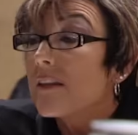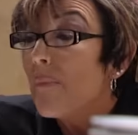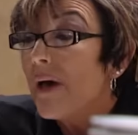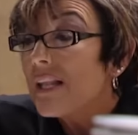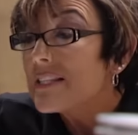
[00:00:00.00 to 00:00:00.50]
The
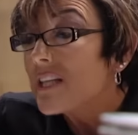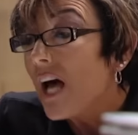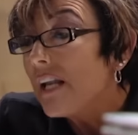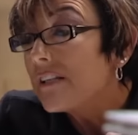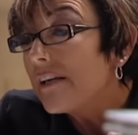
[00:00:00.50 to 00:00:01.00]

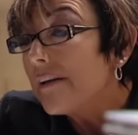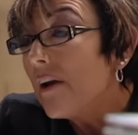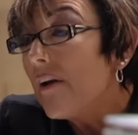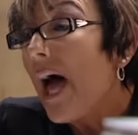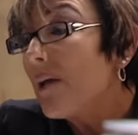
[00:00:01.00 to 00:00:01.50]
melanzana dinner,
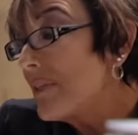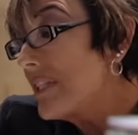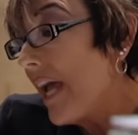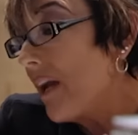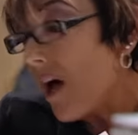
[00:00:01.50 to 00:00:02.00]
hot
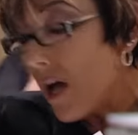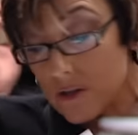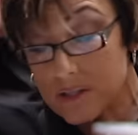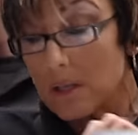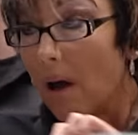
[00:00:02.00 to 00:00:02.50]

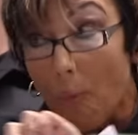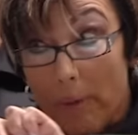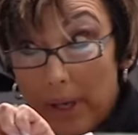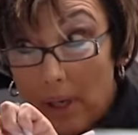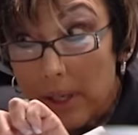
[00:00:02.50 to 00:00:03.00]
potatoes.
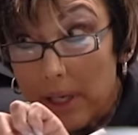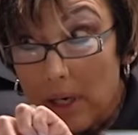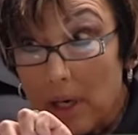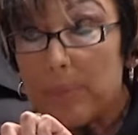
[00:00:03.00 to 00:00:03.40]
Written here are